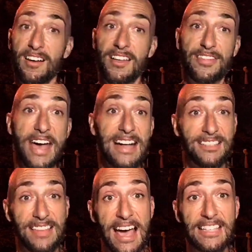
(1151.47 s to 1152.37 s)
that's
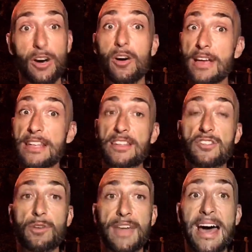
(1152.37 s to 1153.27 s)
that, y'all. And
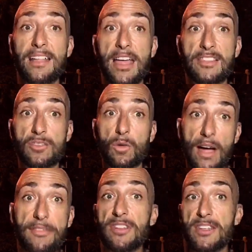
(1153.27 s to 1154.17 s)
so
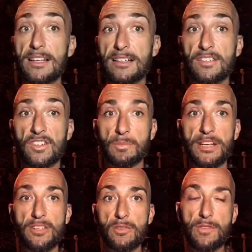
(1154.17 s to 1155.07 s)
everything that I just explained to you,